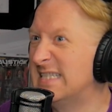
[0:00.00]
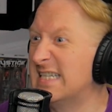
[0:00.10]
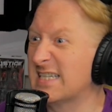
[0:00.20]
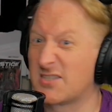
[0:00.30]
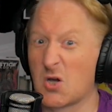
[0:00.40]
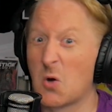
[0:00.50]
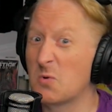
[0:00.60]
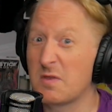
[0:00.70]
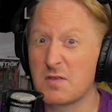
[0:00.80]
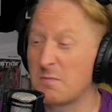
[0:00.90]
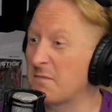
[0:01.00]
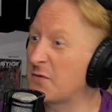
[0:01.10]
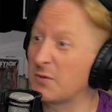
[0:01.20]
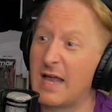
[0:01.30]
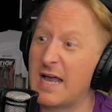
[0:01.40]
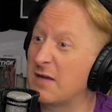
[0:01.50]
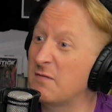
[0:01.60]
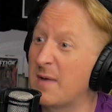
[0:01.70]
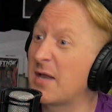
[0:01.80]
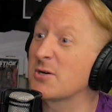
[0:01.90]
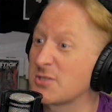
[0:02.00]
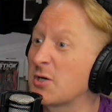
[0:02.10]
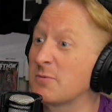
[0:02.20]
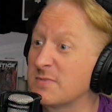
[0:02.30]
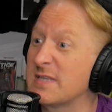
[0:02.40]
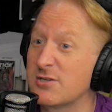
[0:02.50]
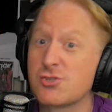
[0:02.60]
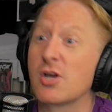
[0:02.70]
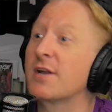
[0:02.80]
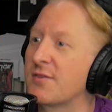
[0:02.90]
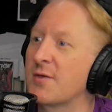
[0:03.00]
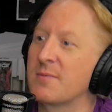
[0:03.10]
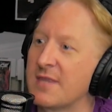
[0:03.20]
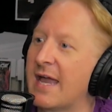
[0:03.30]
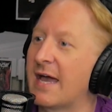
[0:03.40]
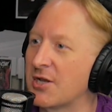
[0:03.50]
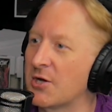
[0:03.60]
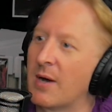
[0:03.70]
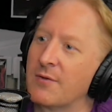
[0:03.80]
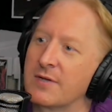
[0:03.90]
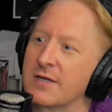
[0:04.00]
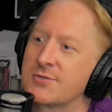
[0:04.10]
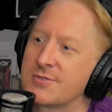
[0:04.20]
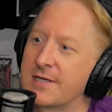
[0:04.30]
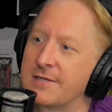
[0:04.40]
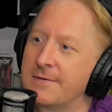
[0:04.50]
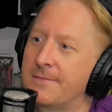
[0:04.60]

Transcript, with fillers: disowned them, for lack of better terms. They shunned them, and they had to go out in the countryside.